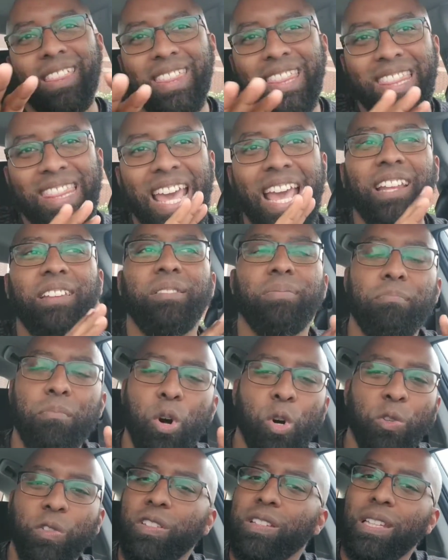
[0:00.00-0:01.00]
That's
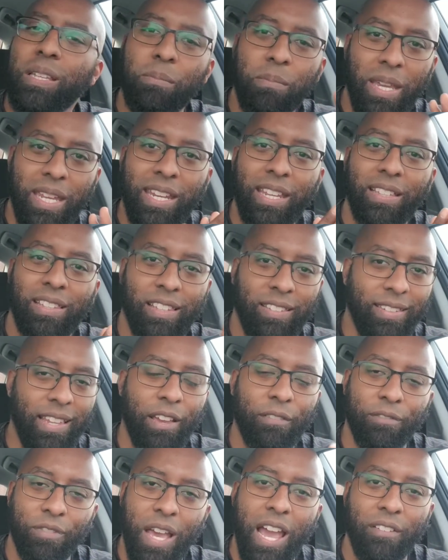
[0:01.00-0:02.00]
mostly meaningless,
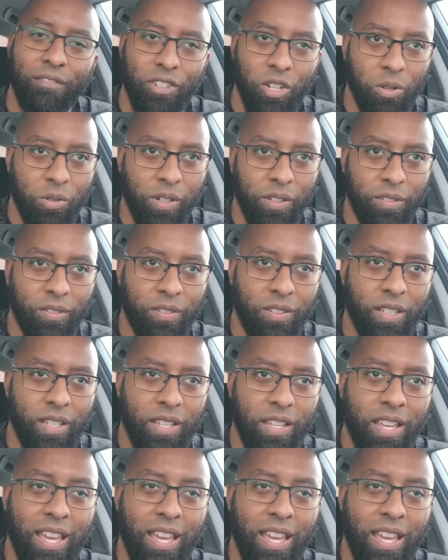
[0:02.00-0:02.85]
I've noticed.